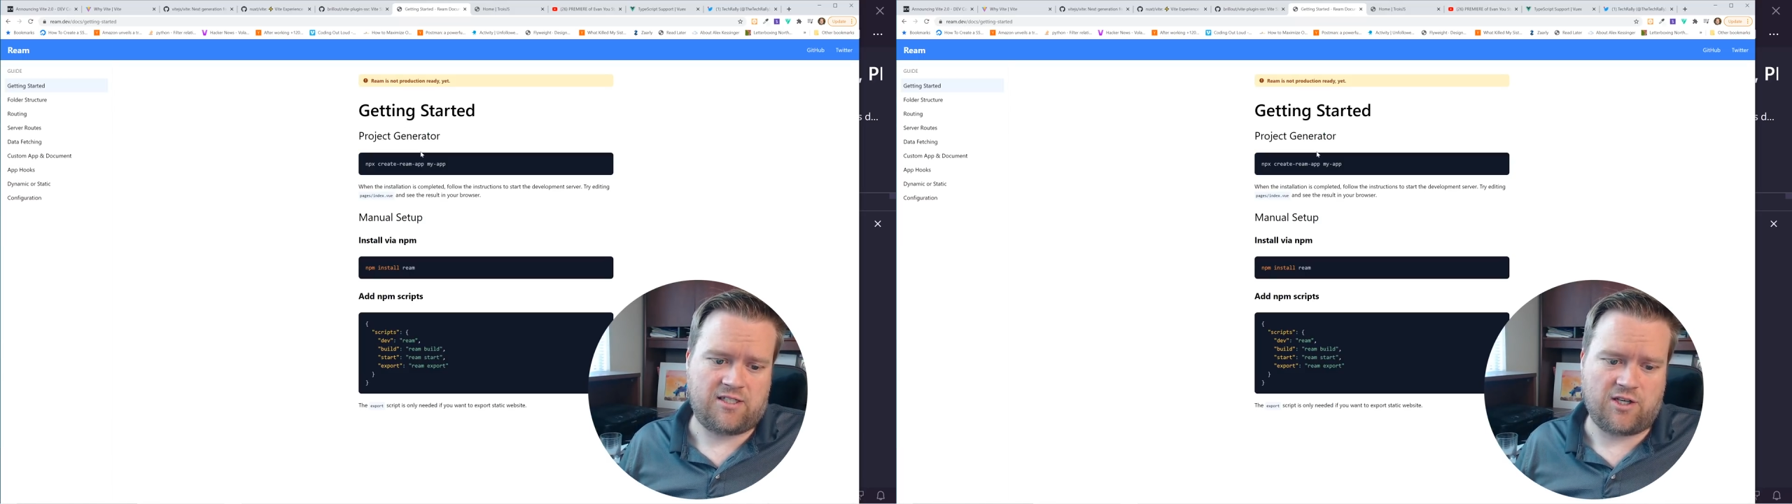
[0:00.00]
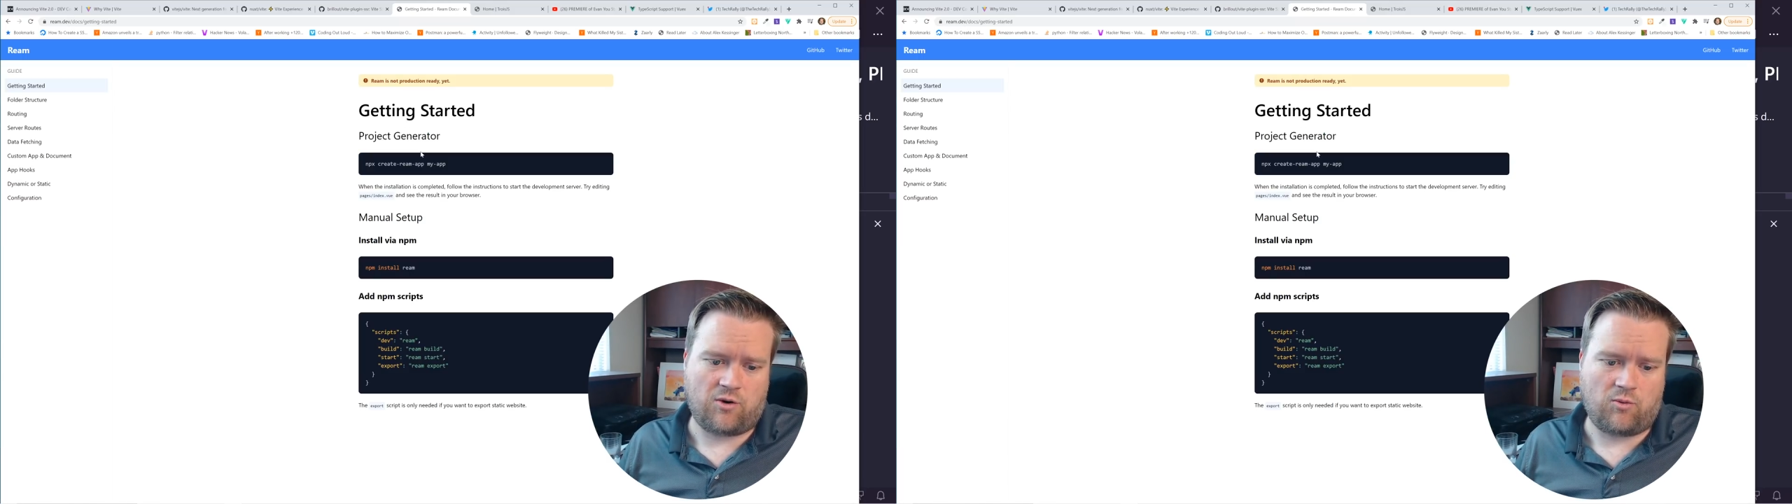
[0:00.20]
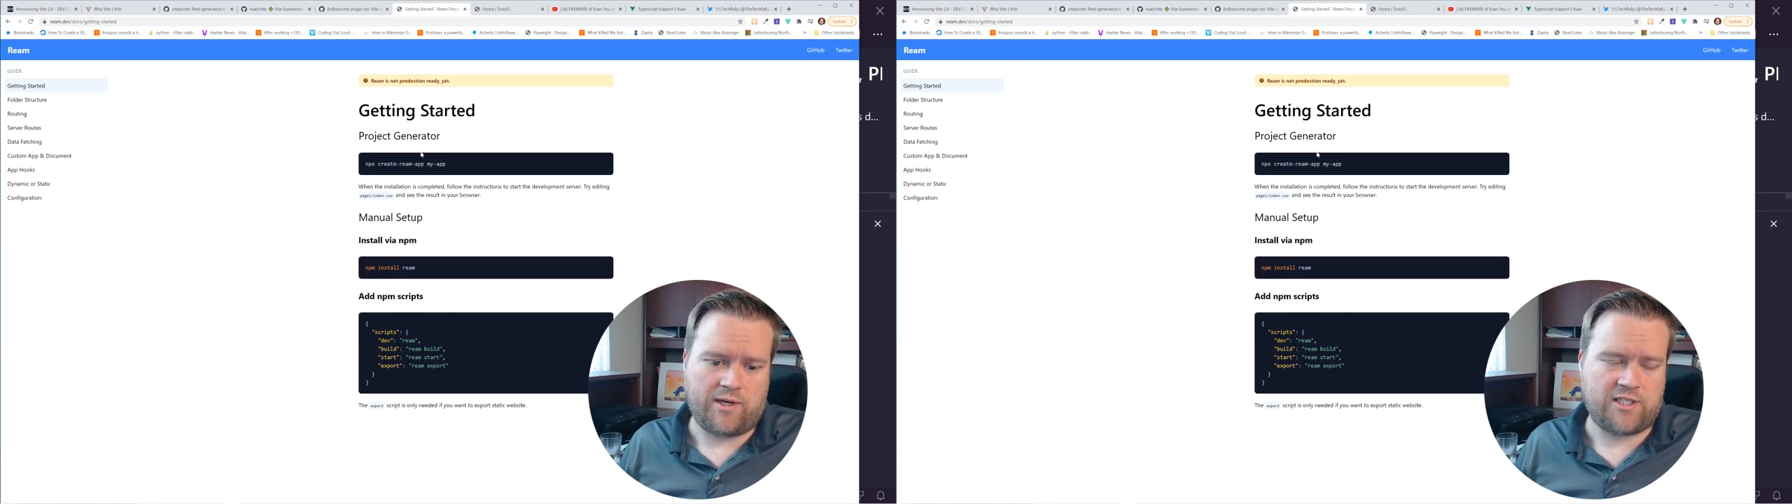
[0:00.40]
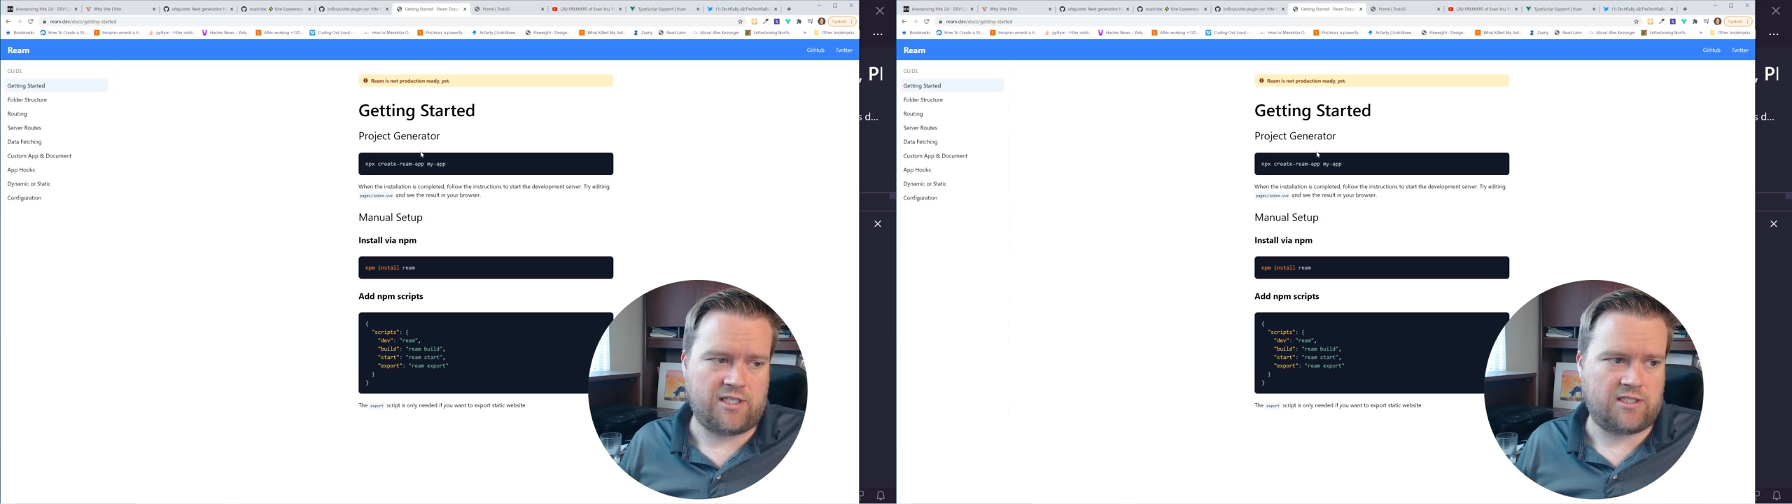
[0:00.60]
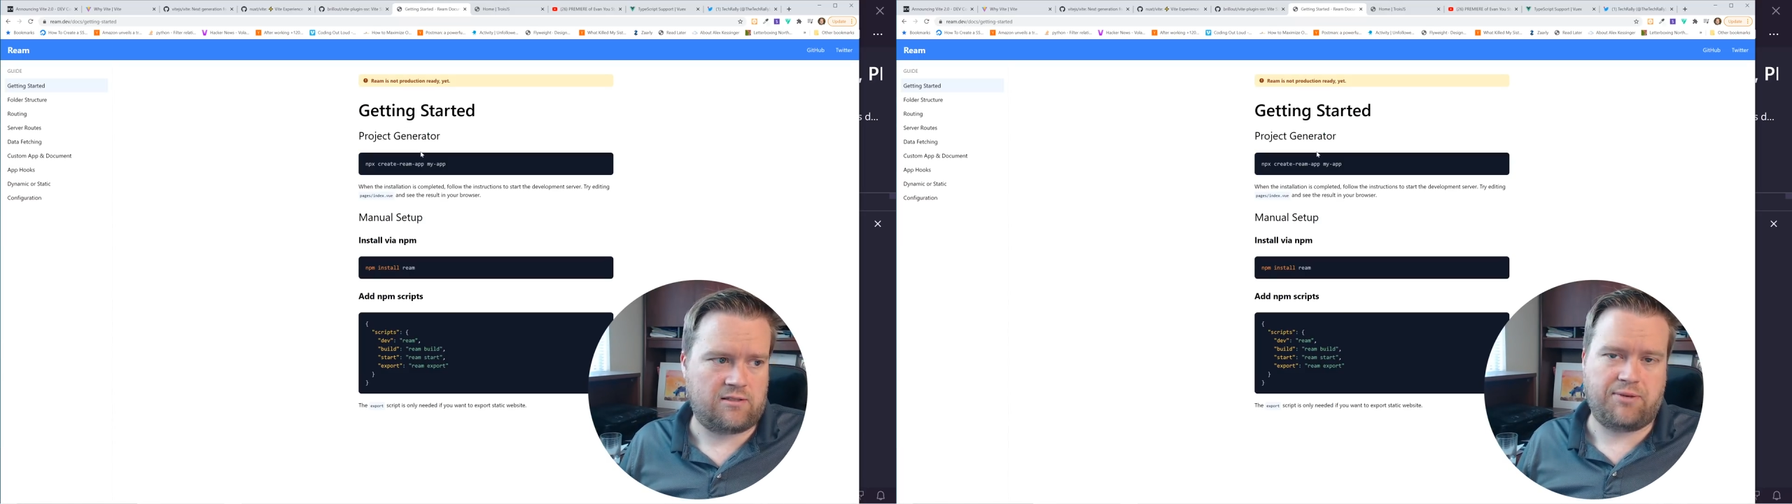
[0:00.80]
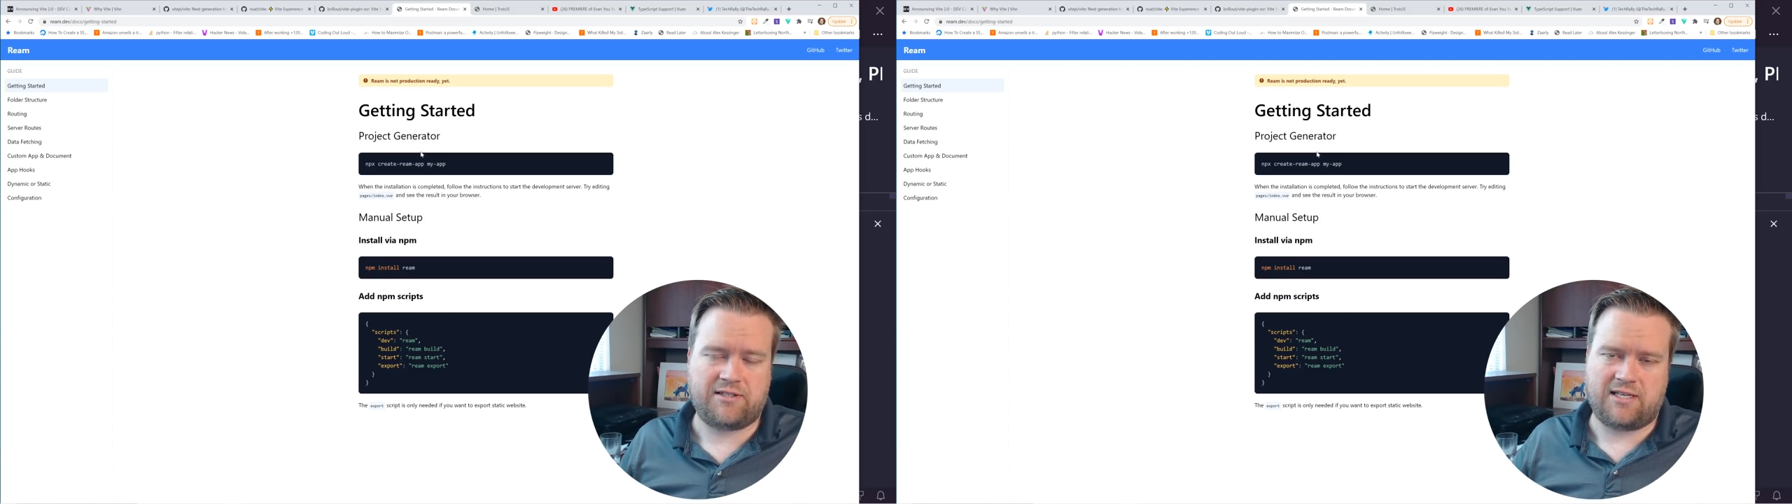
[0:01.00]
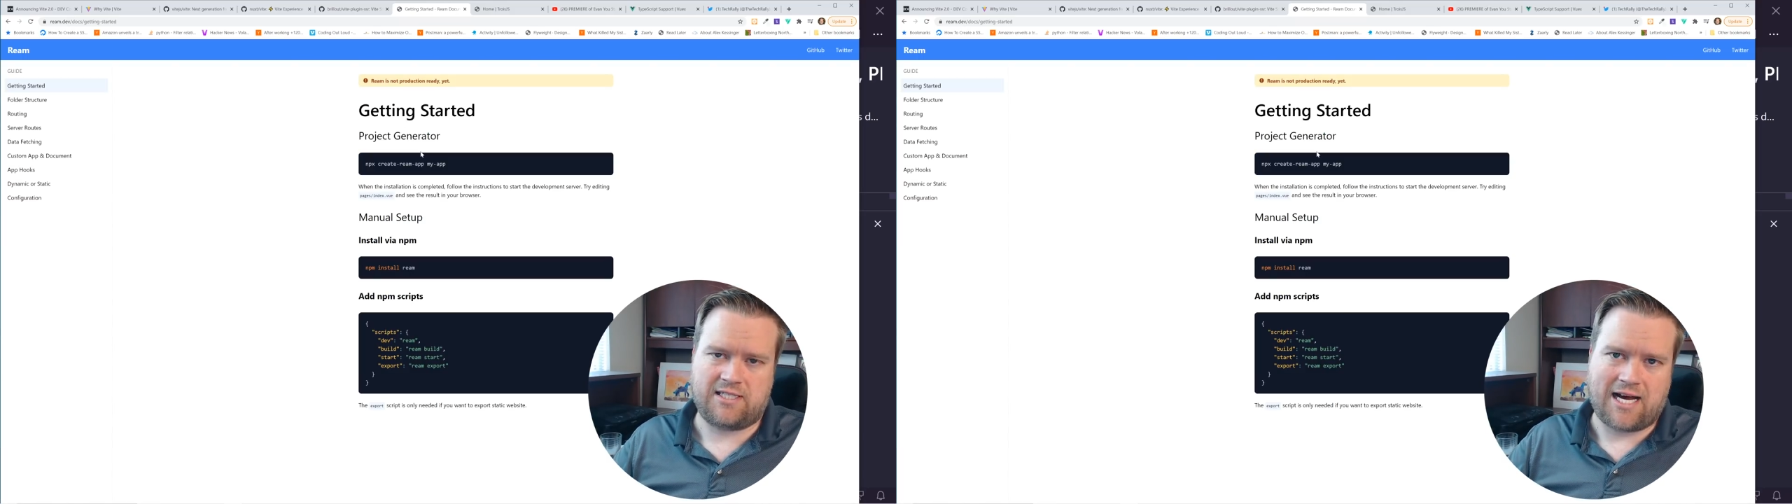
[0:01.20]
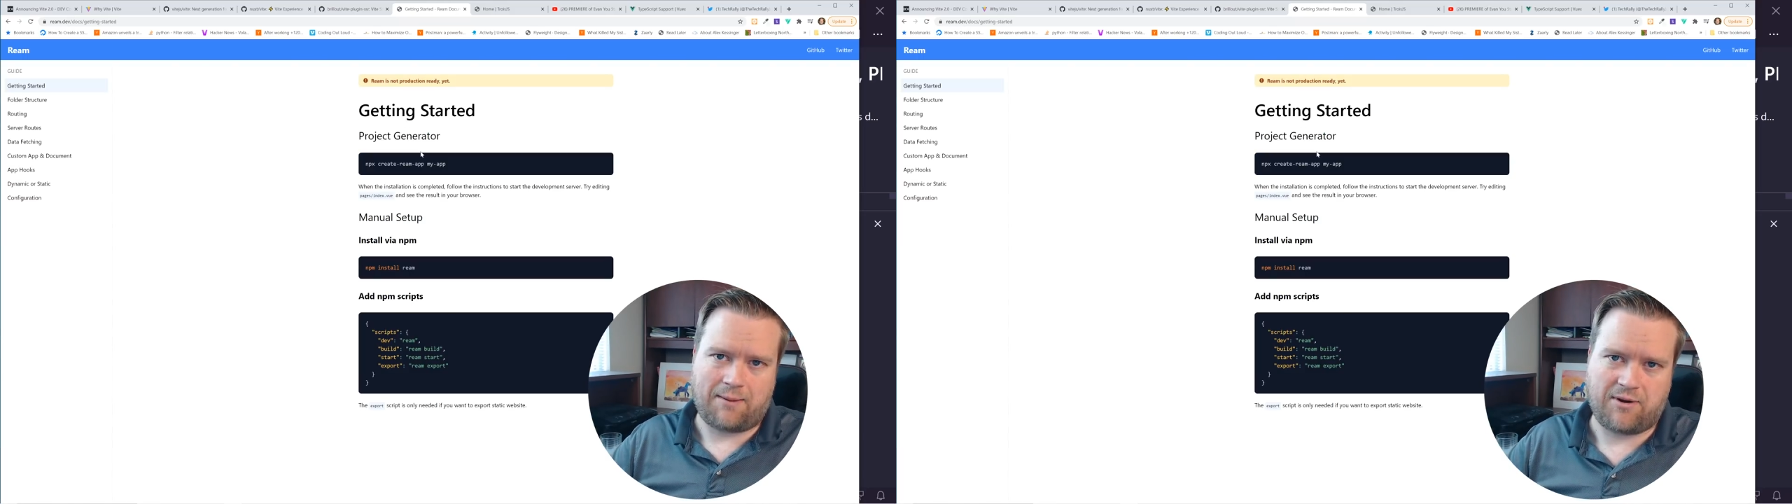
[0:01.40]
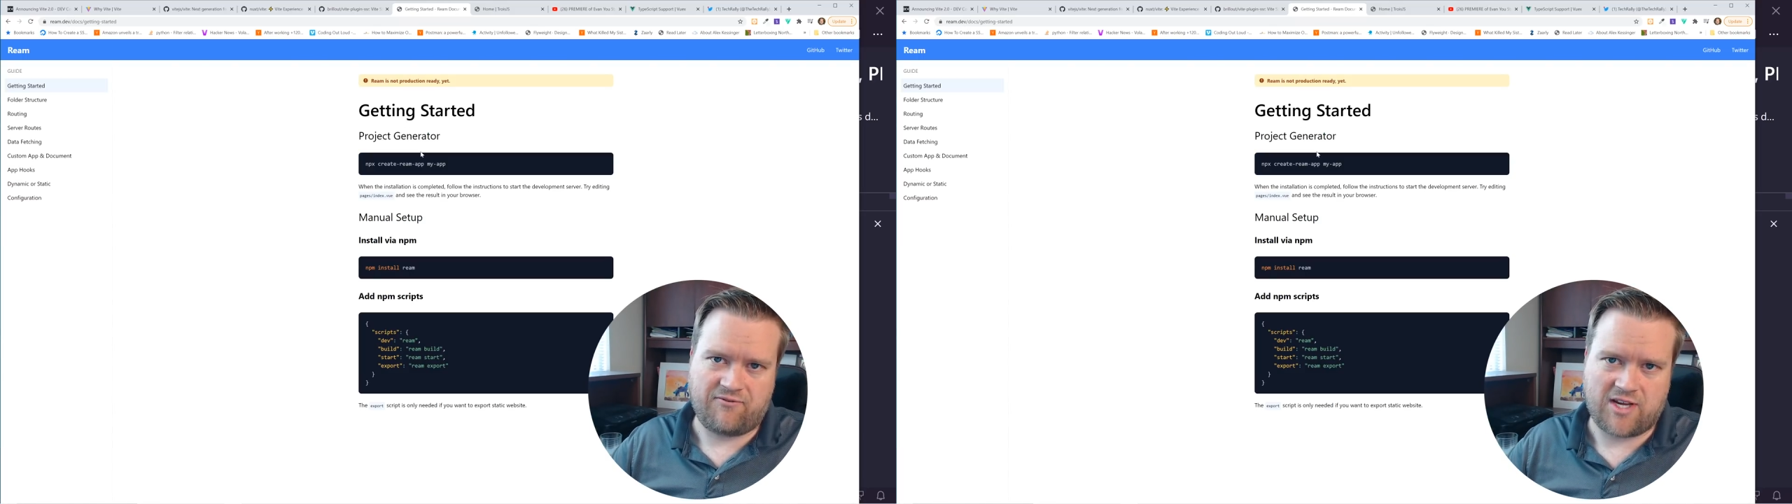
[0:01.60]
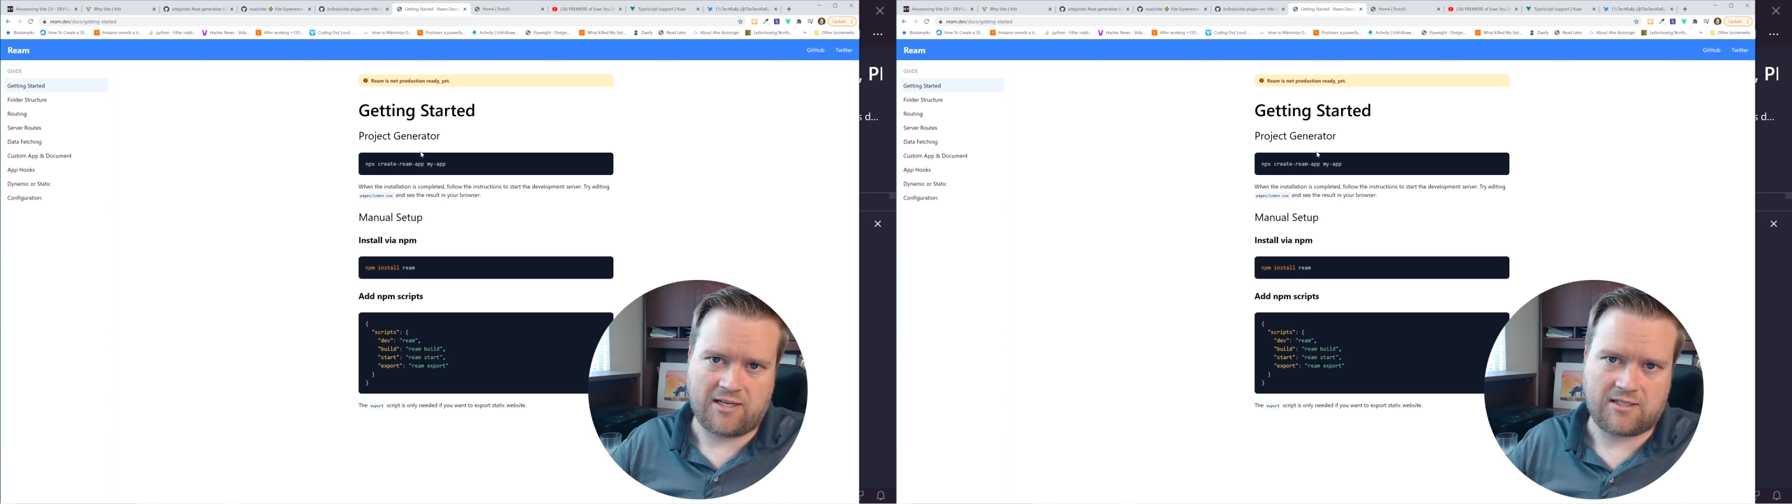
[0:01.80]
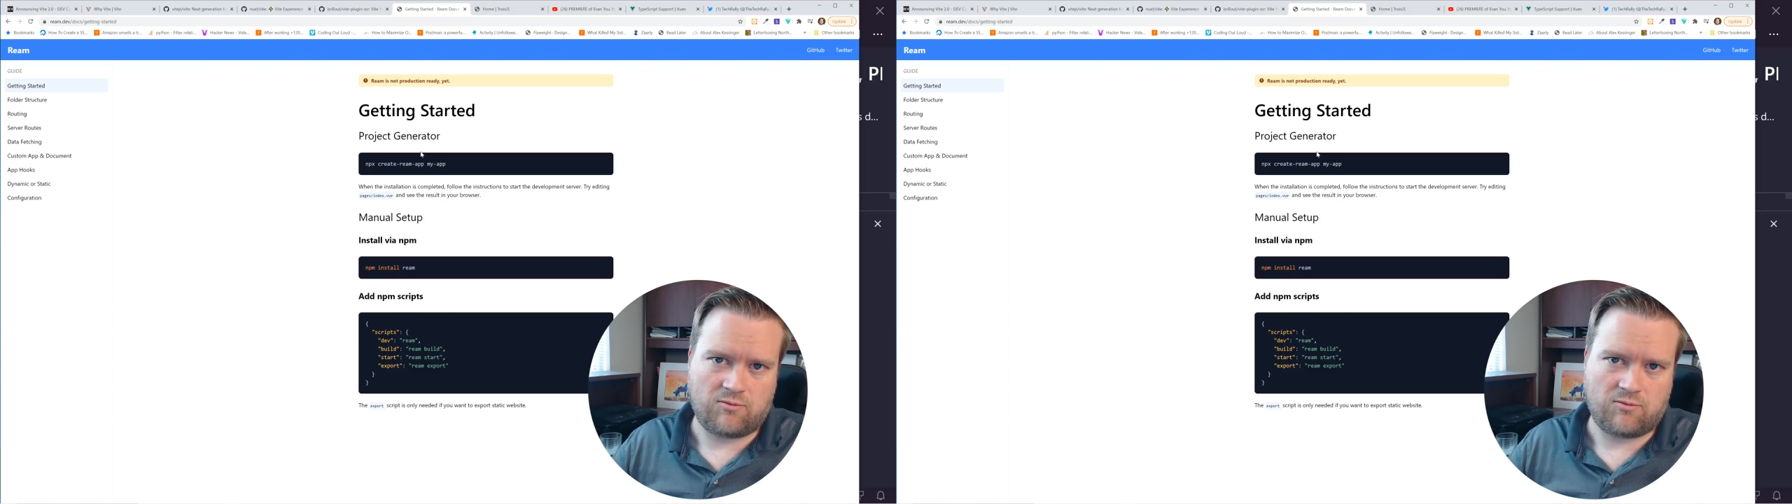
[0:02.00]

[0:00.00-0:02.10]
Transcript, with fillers: too, which is built on top of Vite,